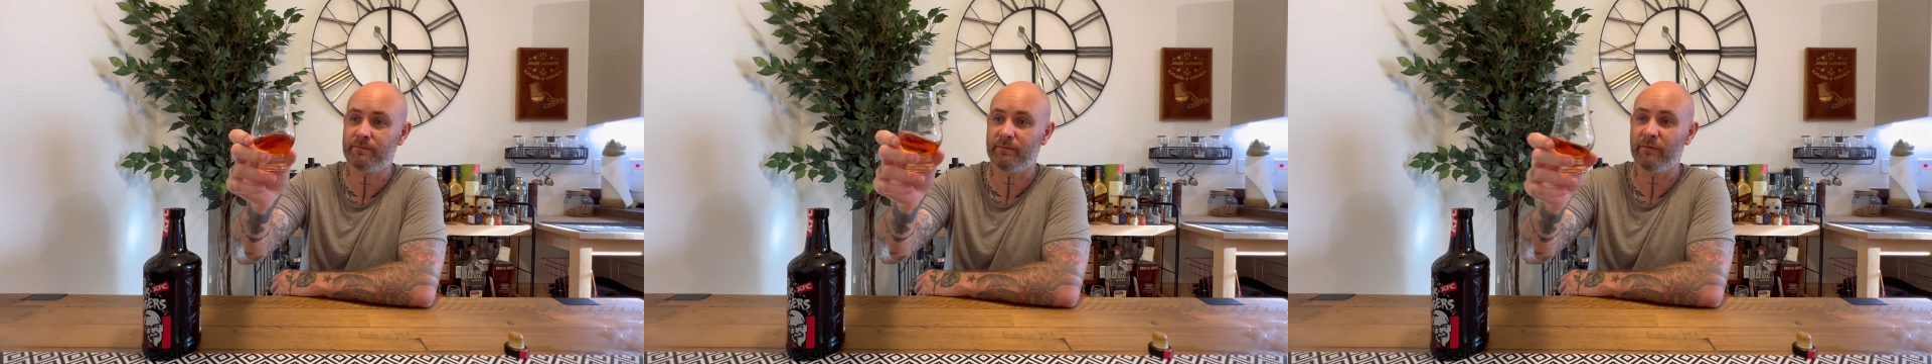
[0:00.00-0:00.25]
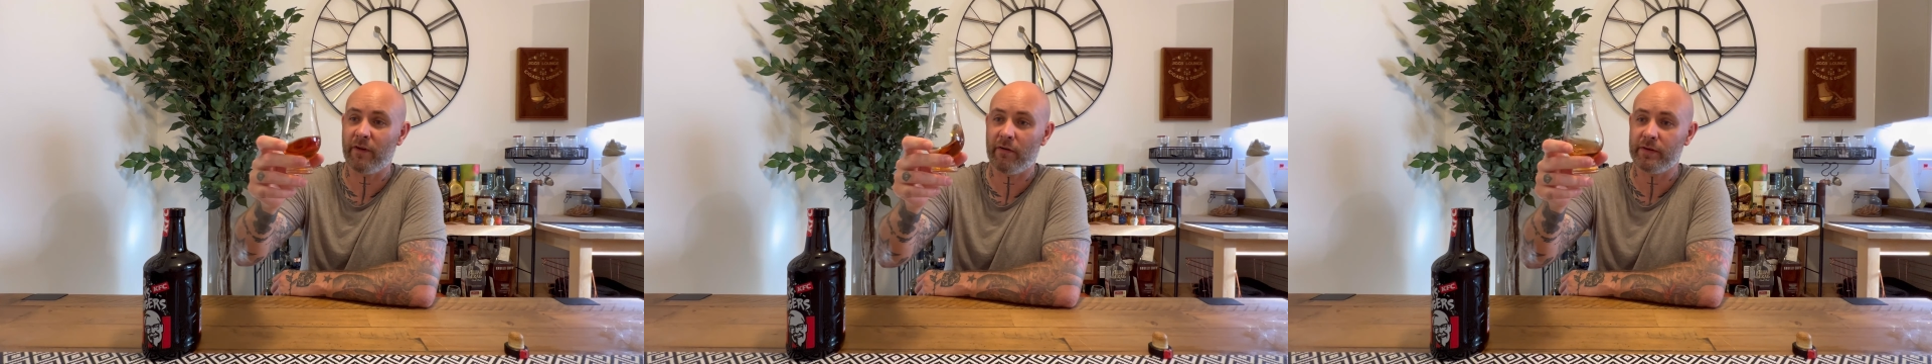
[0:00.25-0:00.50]

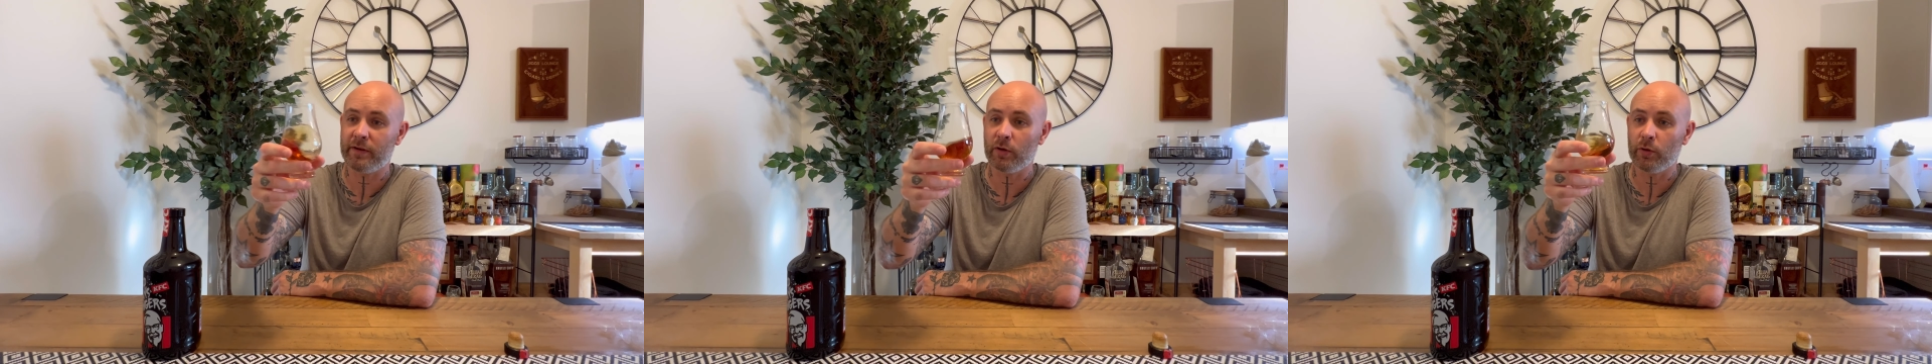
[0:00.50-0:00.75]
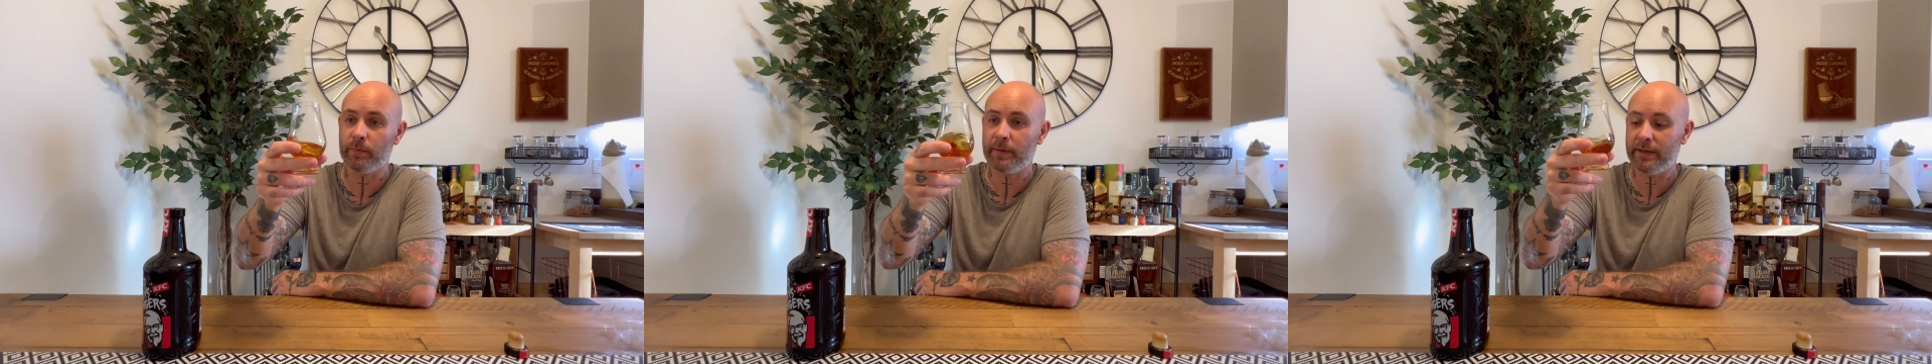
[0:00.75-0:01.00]
Very
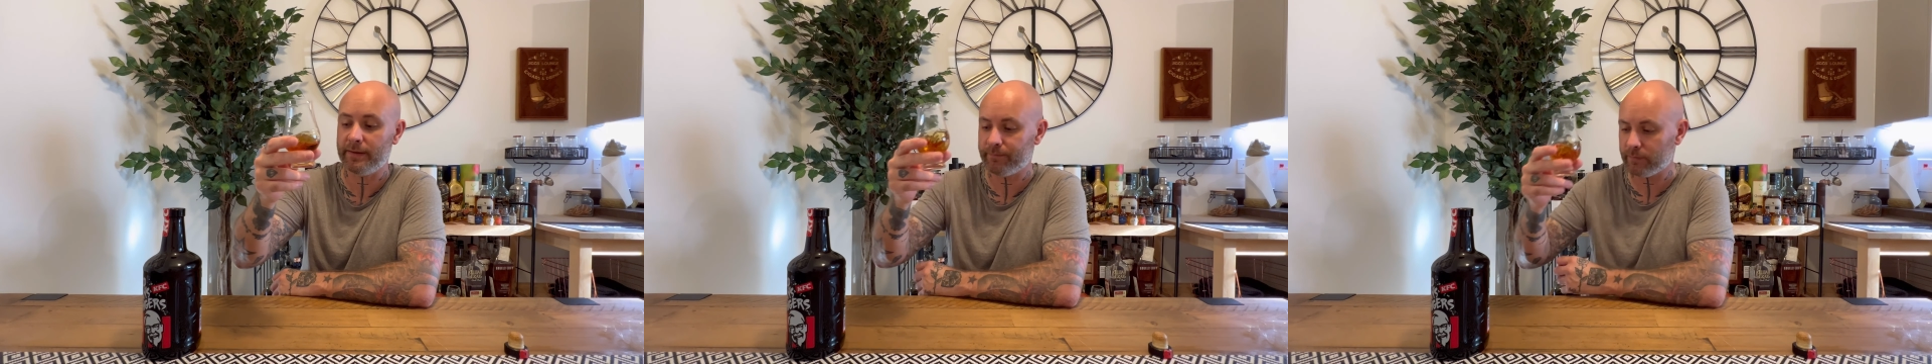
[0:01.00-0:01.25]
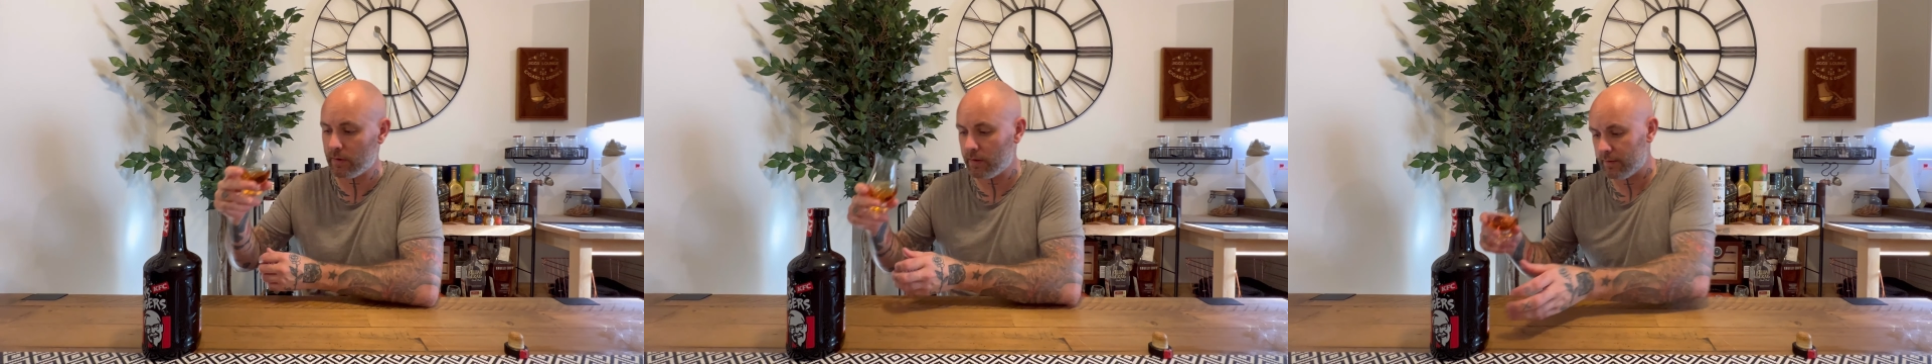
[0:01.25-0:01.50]
gloopy.
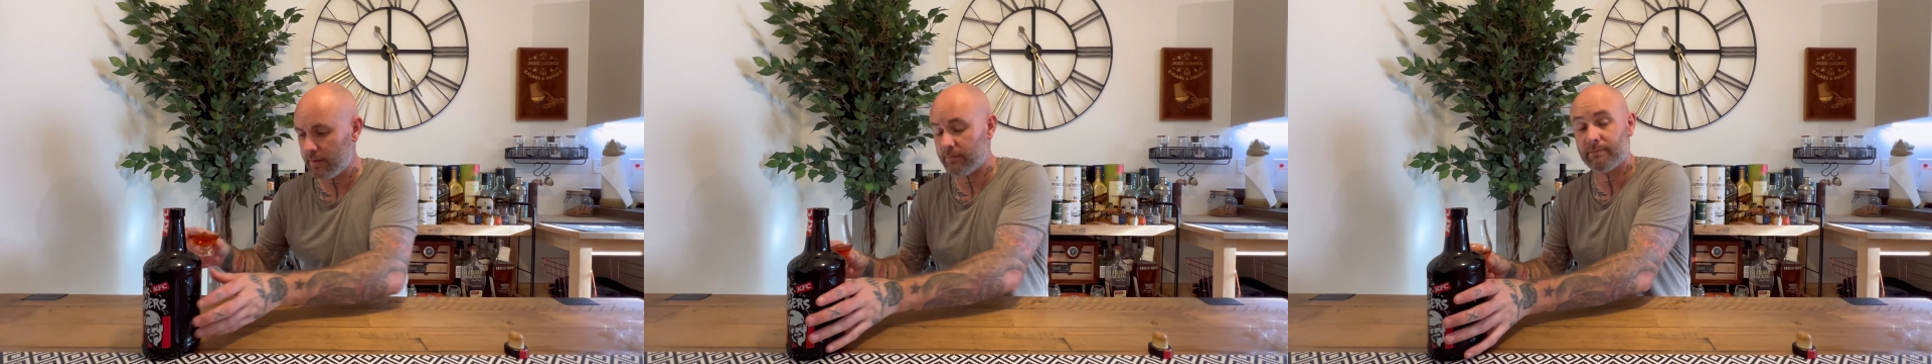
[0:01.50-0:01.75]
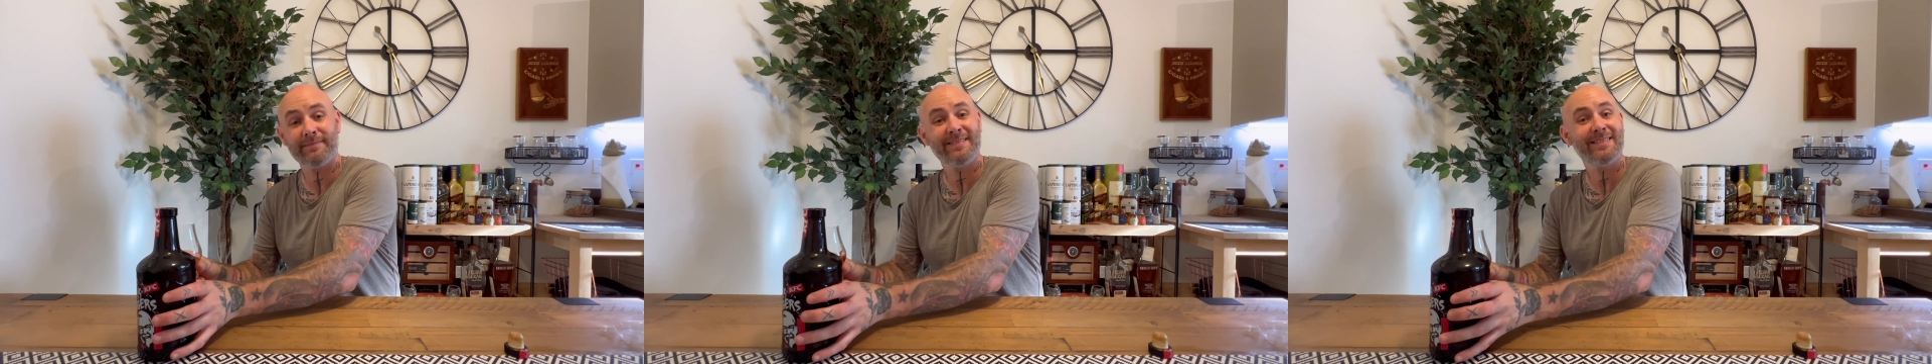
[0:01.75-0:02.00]
Did
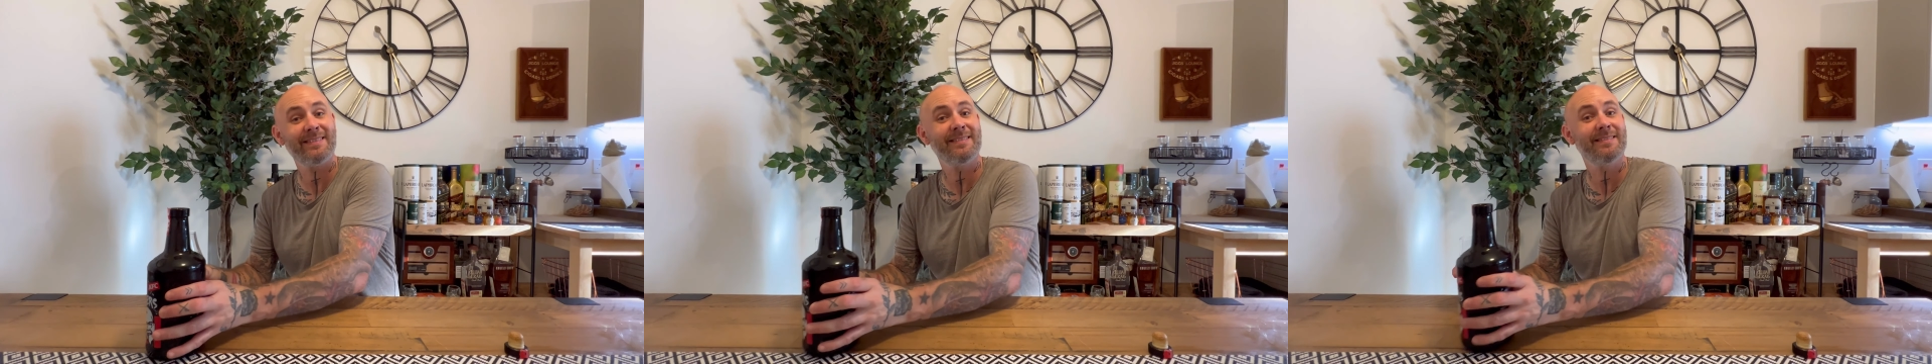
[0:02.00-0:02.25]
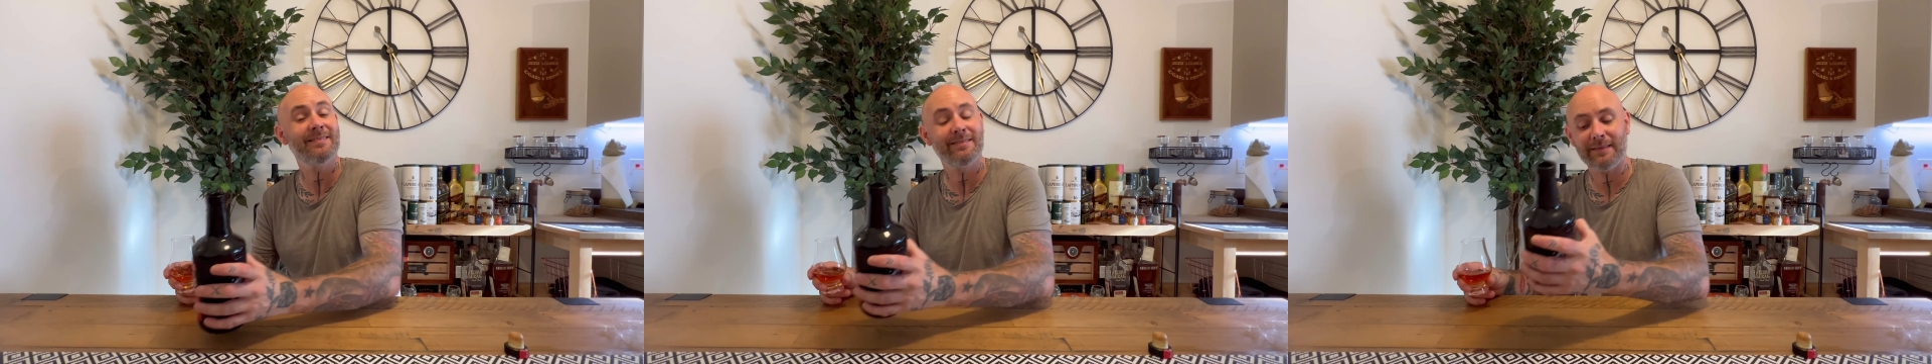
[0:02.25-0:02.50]

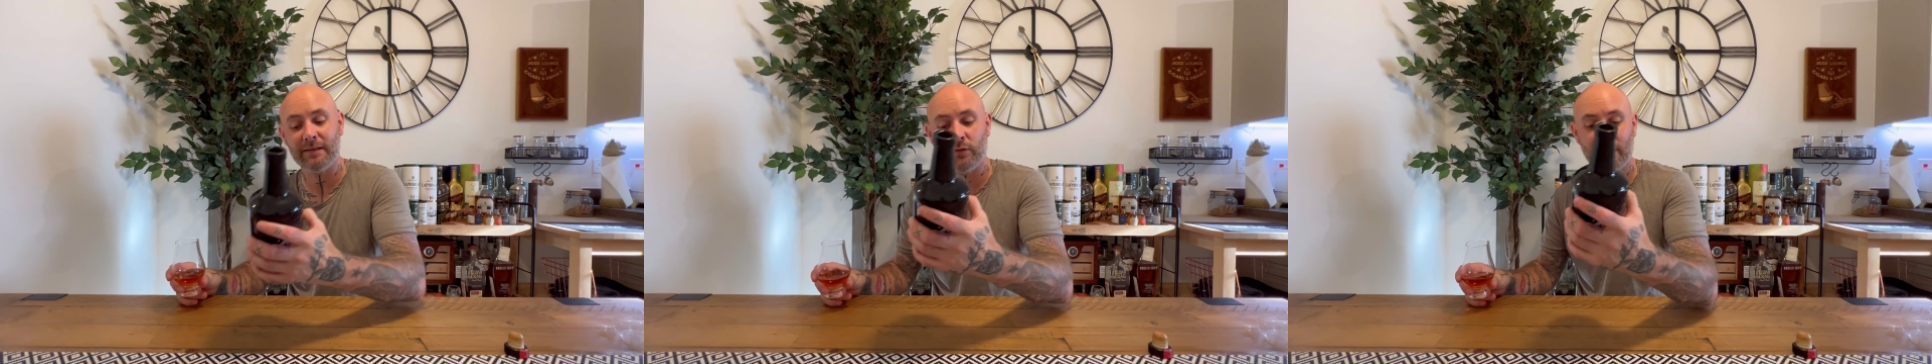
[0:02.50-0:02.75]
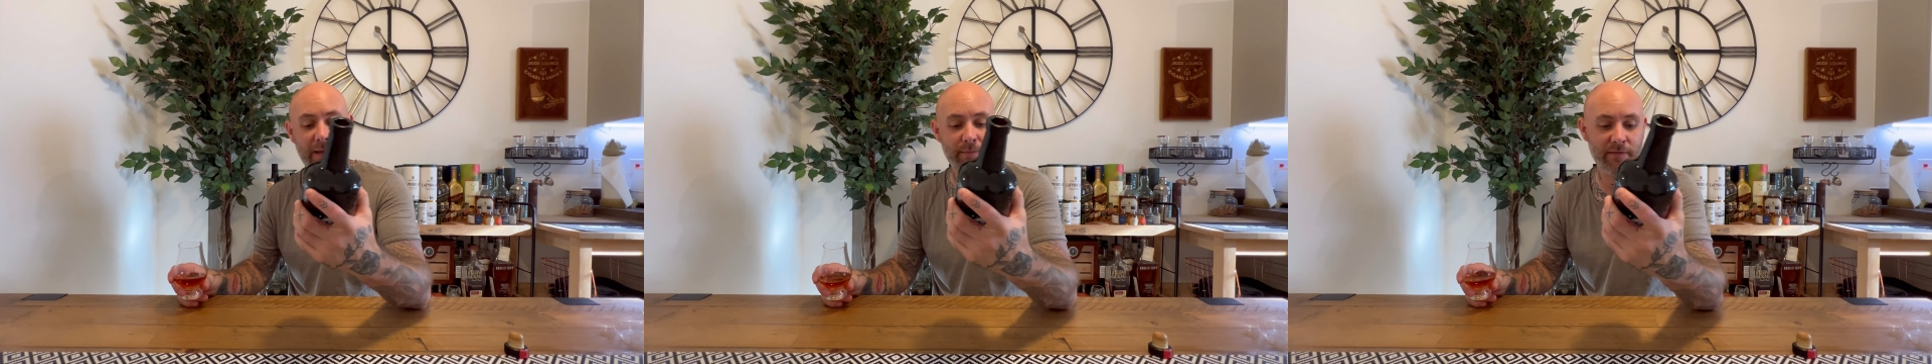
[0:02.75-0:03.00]
you do
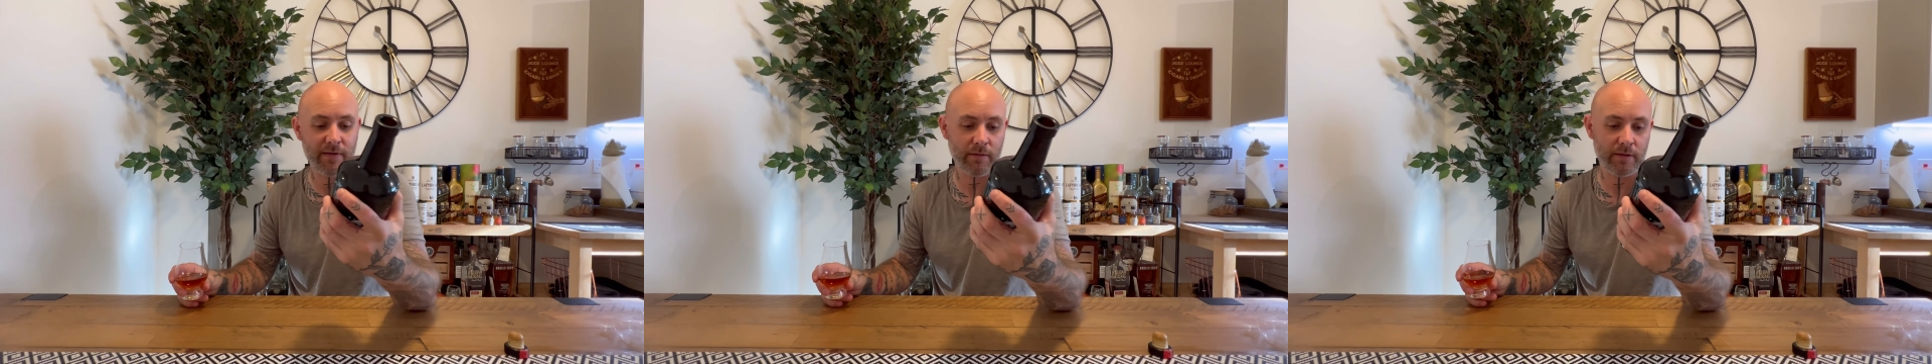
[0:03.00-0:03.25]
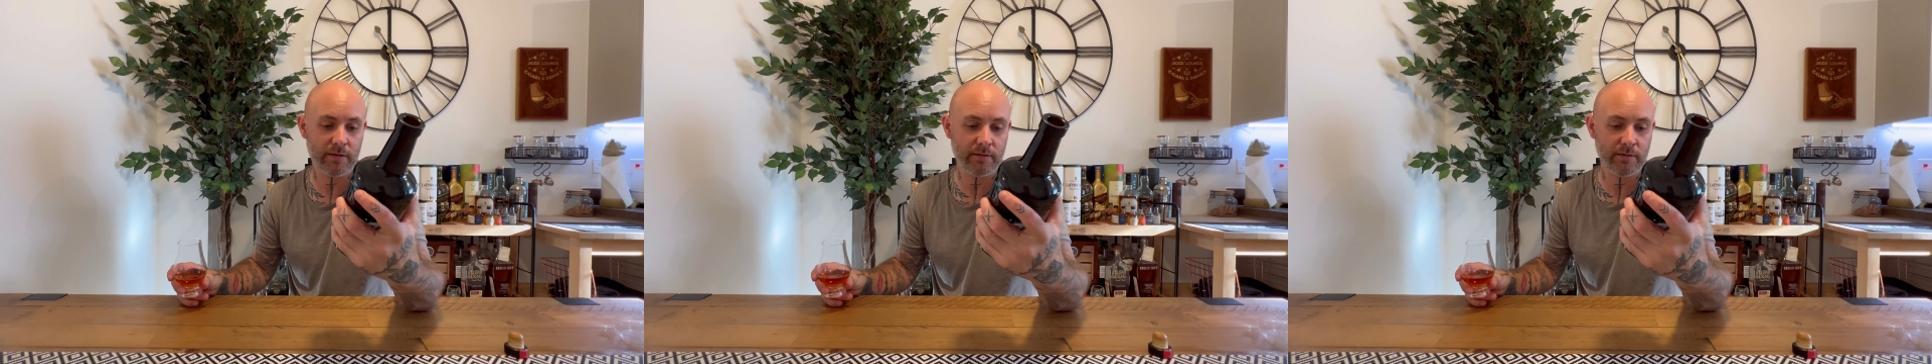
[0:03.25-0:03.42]
the ABV?